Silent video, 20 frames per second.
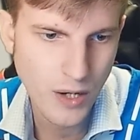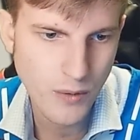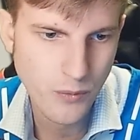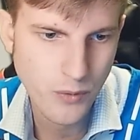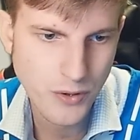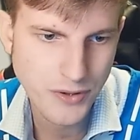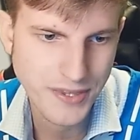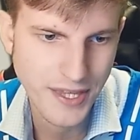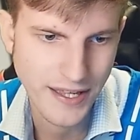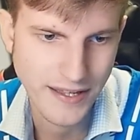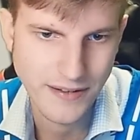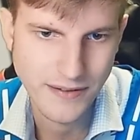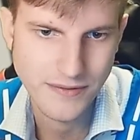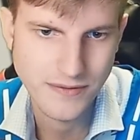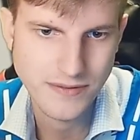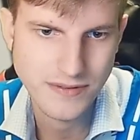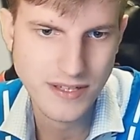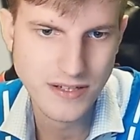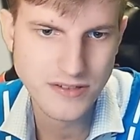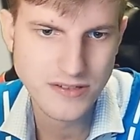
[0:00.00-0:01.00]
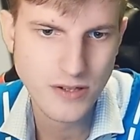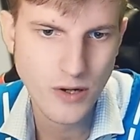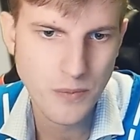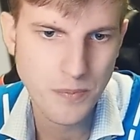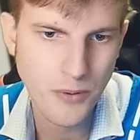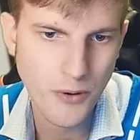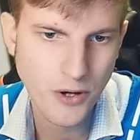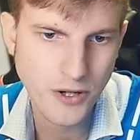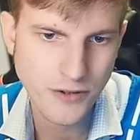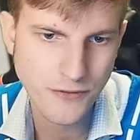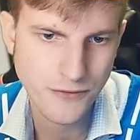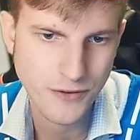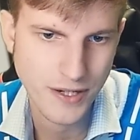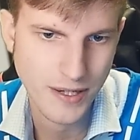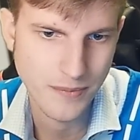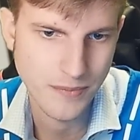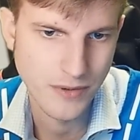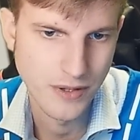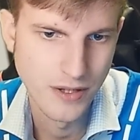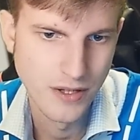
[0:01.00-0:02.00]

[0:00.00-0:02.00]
would they? There's no point for them